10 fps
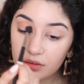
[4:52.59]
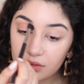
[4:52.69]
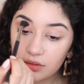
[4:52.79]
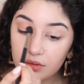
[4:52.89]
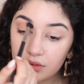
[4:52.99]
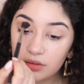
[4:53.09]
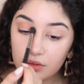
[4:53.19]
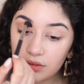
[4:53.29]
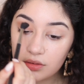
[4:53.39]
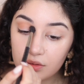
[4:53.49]

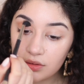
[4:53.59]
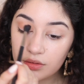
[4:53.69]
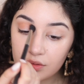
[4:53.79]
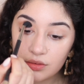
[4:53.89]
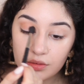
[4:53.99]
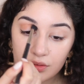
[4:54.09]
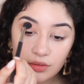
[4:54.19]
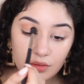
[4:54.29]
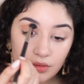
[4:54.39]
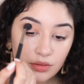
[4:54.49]

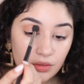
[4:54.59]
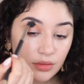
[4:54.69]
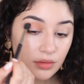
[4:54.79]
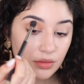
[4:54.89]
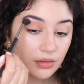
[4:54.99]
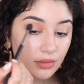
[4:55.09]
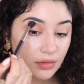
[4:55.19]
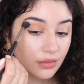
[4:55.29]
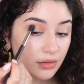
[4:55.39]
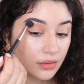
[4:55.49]

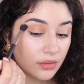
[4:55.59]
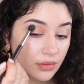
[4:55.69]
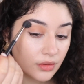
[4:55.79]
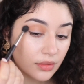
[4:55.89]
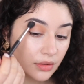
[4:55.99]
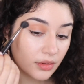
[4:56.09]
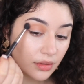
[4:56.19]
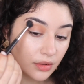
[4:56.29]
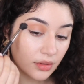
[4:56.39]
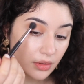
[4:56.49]

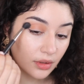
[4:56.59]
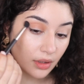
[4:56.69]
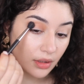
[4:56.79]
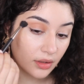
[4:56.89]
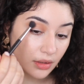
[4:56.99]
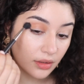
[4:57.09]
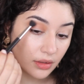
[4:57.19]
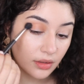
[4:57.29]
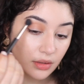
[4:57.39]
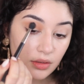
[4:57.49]

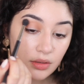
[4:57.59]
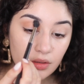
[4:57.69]
[no speech]